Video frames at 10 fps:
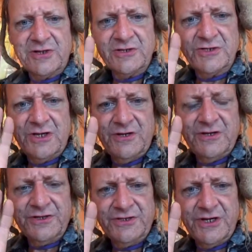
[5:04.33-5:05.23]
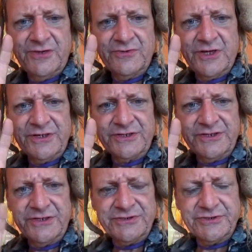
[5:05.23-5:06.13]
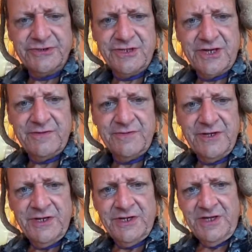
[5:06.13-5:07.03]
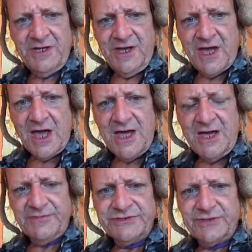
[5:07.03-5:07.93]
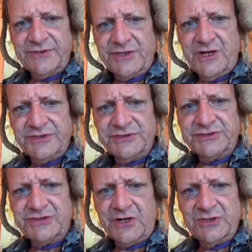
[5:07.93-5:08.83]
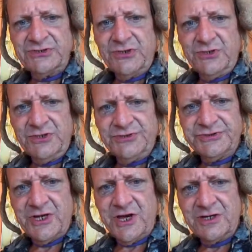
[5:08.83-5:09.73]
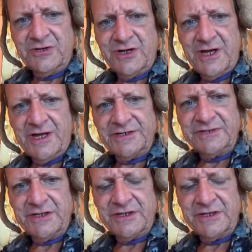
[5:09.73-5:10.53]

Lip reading: our love, unconditional love. I have something called a star soul chakra as